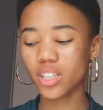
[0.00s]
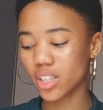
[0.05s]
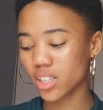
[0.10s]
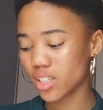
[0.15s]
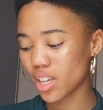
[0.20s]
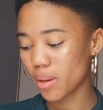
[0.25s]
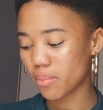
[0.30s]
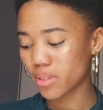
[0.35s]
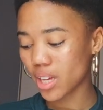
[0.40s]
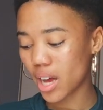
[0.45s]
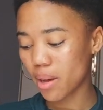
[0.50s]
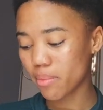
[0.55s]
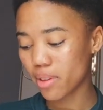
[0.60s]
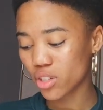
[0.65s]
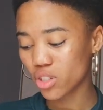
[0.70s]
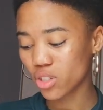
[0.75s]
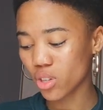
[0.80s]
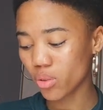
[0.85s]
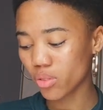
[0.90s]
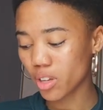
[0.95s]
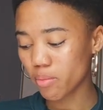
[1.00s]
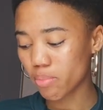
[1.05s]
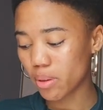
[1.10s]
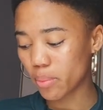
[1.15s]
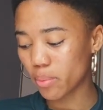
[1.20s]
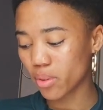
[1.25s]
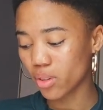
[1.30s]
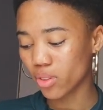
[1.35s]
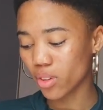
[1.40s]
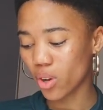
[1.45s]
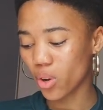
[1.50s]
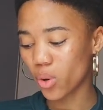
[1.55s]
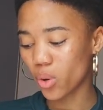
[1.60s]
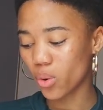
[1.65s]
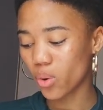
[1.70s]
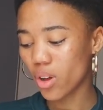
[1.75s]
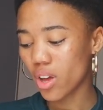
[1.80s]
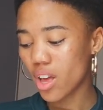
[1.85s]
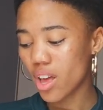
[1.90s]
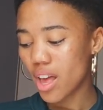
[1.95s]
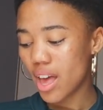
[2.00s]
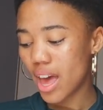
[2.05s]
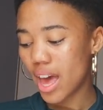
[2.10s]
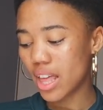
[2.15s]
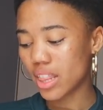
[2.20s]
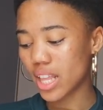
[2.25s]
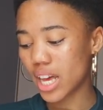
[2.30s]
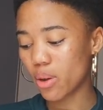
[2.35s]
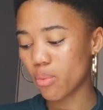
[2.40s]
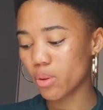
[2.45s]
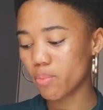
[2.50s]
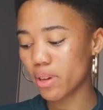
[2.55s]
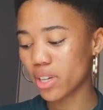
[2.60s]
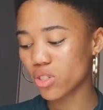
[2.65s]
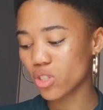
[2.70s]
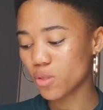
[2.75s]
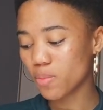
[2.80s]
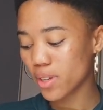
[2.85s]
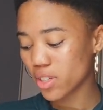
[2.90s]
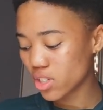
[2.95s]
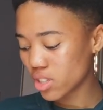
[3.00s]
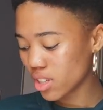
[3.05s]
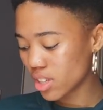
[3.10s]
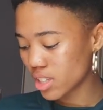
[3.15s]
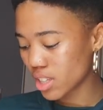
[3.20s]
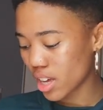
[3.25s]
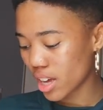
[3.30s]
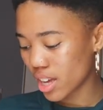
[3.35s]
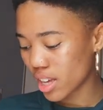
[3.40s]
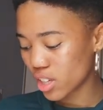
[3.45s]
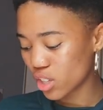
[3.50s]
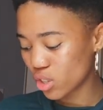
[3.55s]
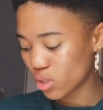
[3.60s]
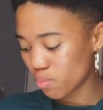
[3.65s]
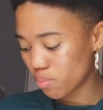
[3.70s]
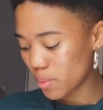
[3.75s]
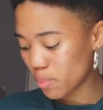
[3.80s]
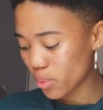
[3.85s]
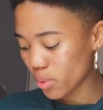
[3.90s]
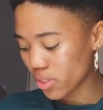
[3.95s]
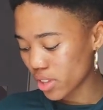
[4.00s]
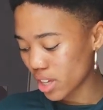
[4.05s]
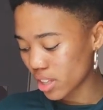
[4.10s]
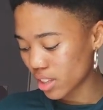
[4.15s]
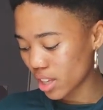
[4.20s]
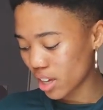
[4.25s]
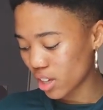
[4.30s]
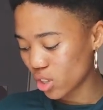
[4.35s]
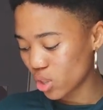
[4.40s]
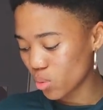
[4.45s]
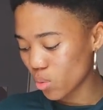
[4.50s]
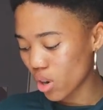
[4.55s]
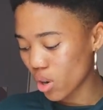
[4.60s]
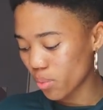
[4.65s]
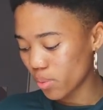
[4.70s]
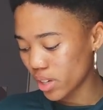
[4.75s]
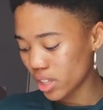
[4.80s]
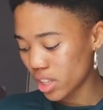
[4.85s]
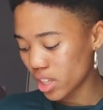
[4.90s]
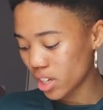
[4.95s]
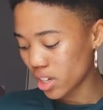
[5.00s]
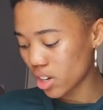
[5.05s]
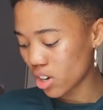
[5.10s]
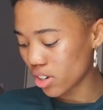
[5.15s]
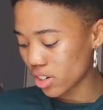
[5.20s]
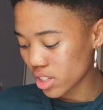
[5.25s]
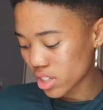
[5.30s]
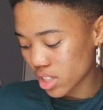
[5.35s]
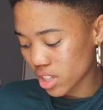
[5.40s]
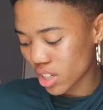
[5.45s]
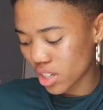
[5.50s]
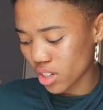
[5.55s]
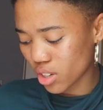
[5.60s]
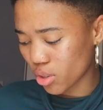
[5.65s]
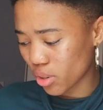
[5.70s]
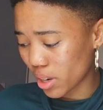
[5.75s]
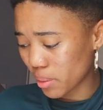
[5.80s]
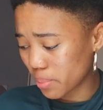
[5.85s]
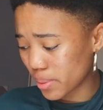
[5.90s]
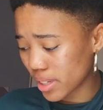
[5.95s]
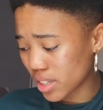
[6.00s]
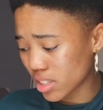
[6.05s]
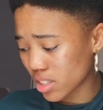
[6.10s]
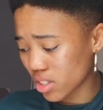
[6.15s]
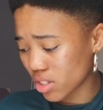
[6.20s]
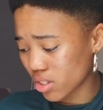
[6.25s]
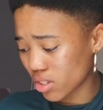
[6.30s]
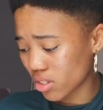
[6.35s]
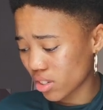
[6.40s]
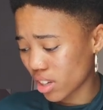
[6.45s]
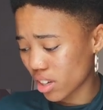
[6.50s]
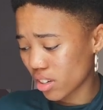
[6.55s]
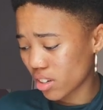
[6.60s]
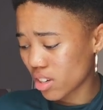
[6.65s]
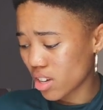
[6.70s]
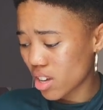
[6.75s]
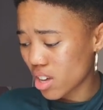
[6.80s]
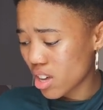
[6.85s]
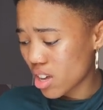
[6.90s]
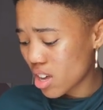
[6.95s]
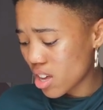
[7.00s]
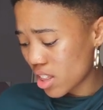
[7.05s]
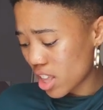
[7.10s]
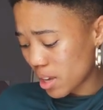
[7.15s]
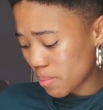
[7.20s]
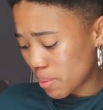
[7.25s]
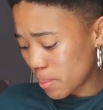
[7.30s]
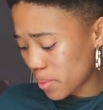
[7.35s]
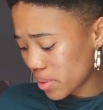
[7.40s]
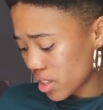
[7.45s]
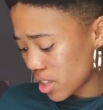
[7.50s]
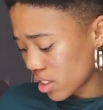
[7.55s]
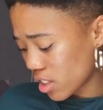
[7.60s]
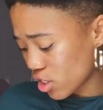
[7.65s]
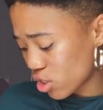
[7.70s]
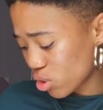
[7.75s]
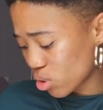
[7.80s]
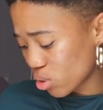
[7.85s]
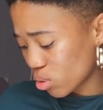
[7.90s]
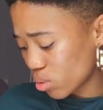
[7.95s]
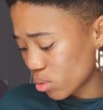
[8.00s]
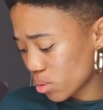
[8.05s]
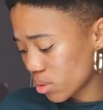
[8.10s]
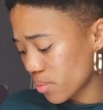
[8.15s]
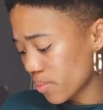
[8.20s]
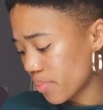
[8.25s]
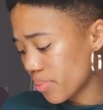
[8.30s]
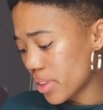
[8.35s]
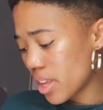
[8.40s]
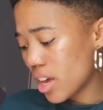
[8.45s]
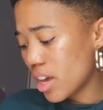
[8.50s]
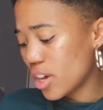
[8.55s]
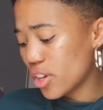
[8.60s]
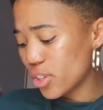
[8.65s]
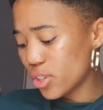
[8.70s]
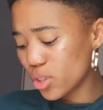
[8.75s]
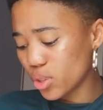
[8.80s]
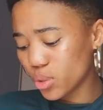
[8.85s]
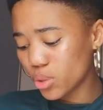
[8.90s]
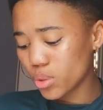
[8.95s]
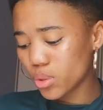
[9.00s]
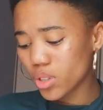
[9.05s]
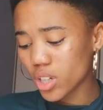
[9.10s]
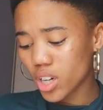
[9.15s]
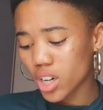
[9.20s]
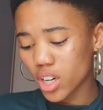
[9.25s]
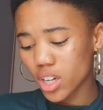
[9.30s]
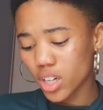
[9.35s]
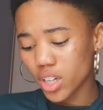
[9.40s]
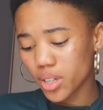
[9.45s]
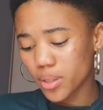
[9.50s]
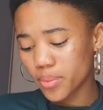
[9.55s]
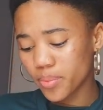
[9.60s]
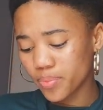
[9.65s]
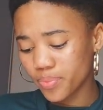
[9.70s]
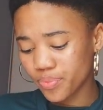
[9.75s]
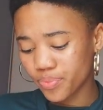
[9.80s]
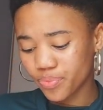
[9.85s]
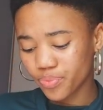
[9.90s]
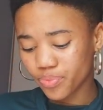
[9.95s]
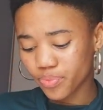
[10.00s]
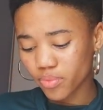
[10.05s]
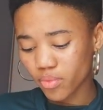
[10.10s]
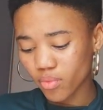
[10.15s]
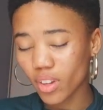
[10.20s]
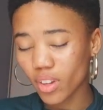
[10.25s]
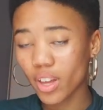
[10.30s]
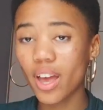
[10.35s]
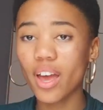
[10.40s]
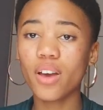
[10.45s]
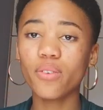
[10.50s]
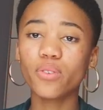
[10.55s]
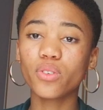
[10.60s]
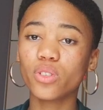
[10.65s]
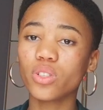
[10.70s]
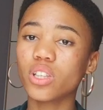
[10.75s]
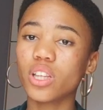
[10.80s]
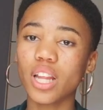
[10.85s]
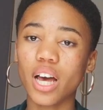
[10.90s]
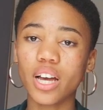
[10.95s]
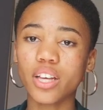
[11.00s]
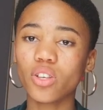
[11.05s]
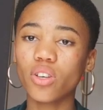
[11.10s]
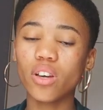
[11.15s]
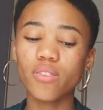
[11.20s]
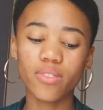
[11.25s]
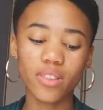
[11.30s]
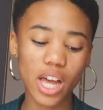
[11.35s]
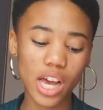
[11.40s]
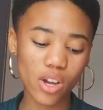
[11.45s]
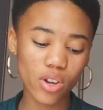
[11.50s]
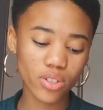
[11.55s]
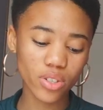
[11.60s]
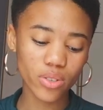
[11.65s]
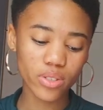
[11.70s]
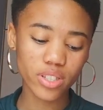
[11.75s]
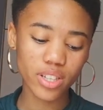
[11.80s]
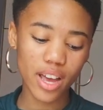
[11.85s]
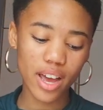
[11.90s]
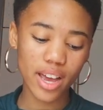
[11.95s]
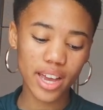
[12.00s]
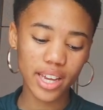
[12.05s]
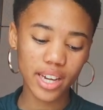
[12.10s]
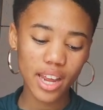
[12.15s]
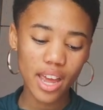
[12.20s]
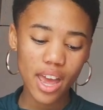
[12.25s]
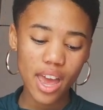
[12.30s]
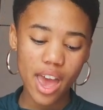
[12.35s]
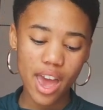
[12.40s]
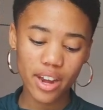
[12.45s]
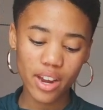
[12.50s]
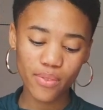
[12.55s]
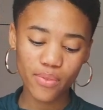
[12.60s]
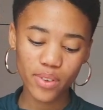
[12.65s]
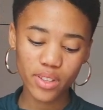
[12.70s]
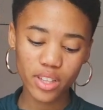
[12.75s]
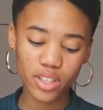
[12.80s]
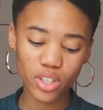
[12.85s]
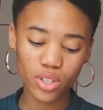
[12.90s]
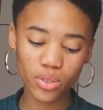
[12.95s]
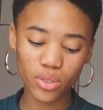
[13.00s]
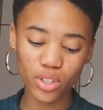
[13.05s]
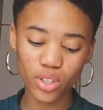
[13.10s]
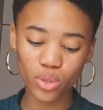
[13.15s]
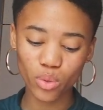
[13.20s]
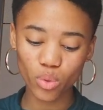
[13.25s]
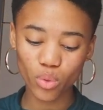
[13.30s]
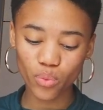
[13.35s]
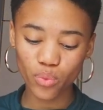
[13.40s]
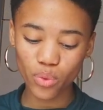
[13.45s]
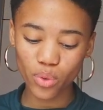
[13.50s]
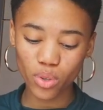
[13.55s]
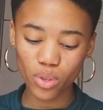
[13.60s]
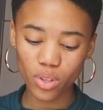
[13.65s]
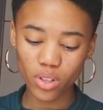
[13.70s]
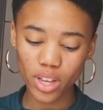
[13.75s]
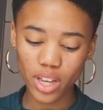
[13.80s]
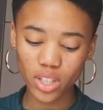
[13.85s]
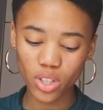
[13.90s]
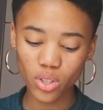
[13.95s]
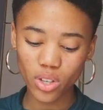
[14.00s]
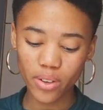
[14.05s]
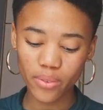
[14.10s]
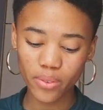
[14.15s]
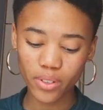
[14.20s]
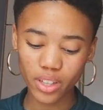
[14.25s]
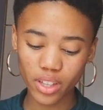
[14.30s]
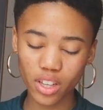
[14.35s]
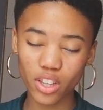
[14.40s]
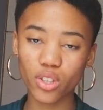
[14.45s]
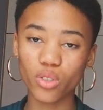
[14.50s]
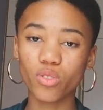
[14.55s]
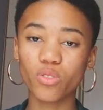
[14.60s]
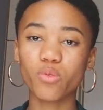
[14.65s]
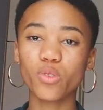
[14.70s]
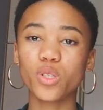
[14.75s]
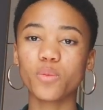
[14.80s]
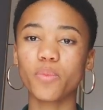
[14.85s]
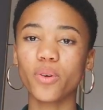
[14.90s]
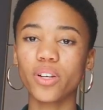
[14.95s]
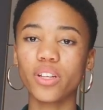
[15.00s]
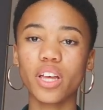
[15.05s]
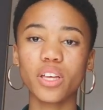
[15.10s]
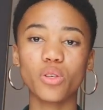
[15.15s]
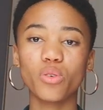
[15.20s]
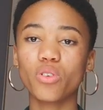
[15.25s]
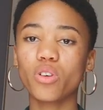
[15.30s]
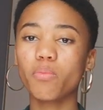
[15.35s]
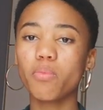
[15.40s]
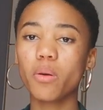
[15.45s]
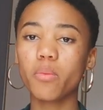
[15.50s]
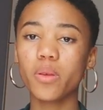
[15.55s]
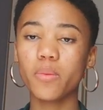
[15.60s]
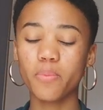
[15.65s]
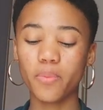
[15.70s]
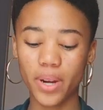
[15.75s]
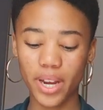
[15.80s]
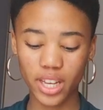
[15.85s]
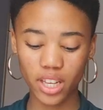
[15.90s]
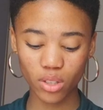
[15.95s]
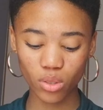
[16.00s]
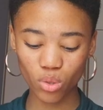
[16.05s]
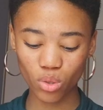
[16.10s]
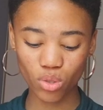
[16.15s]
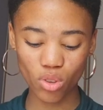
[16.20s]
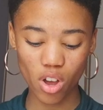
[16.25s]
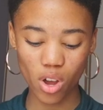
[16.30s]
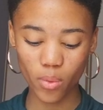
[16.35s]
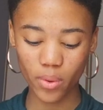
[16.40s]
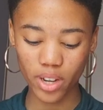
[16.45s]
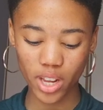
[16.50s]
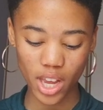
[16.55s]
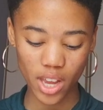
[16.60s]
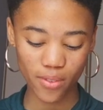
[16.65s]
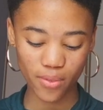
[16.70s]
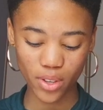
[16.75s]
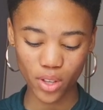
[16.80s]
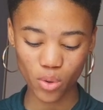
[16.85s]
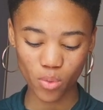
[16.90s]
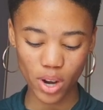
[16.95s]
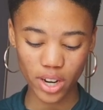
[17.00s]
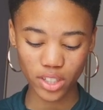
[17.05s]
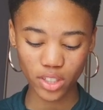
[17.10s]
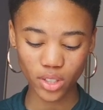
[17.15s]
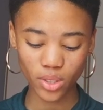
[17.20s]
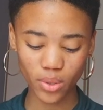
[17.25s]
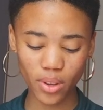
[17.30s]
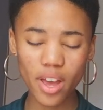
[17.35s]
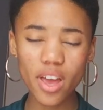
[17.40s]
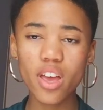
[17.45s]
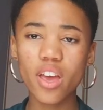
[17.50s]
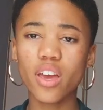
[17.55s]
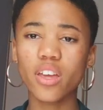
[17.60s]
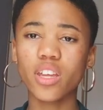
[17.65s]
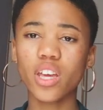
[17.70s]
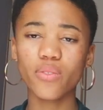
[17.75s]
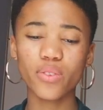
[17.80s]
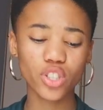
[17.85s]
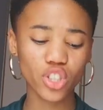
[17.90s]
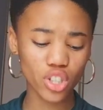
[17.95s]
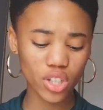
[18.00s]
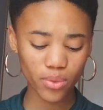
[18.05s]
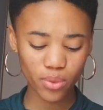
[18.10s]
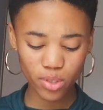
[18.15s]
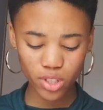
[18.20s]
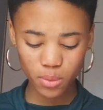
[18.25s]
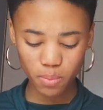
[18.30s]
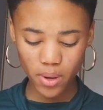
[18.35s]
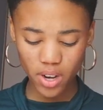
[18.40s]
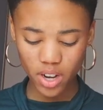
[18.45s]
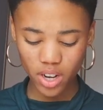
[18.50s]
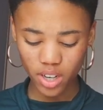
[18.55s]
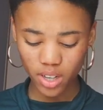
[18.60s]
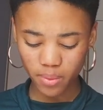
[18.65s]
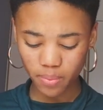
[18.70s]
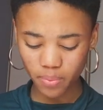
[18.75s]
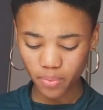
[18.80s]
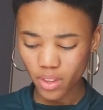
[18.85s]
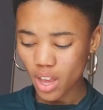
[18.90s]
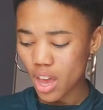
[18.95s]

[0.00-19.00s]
at the same time like you don't let people know and like what makes you special is that people think that you are really honestly a great person like, like people think that you're cool you um have good luck. You have luck on your side, and I feel like you're youthful and you have like a youthful spirit. Like you could probably break into song whenever you want to, and you have a cheerful spirit.